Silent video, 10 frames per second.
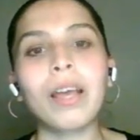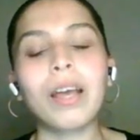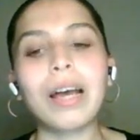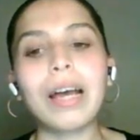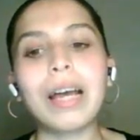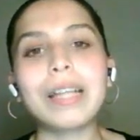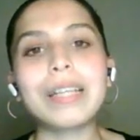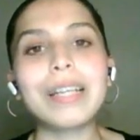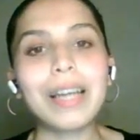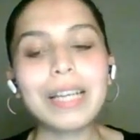
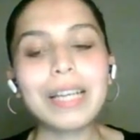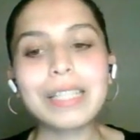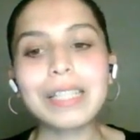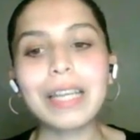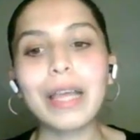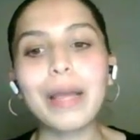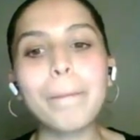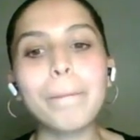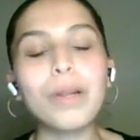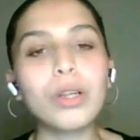And lastly,
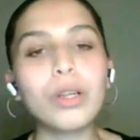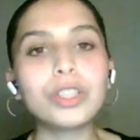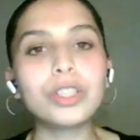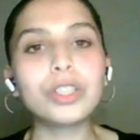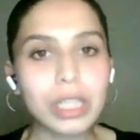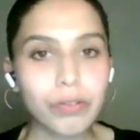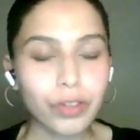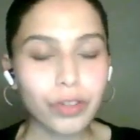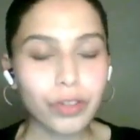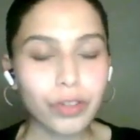blood
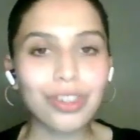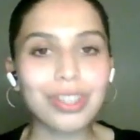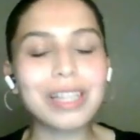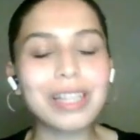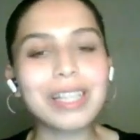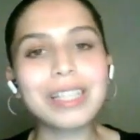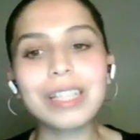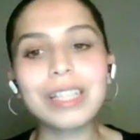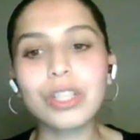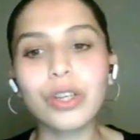transfusions, and this
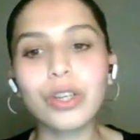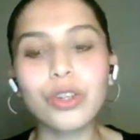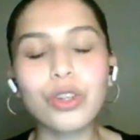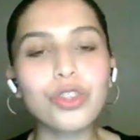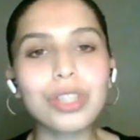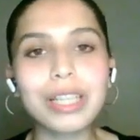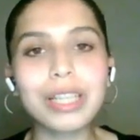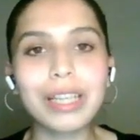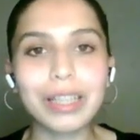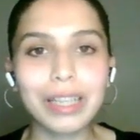is
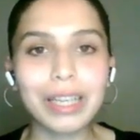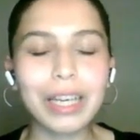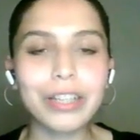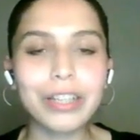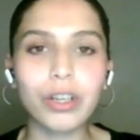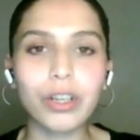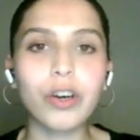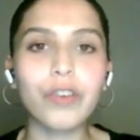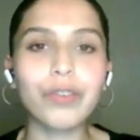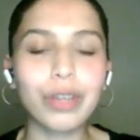usually the case of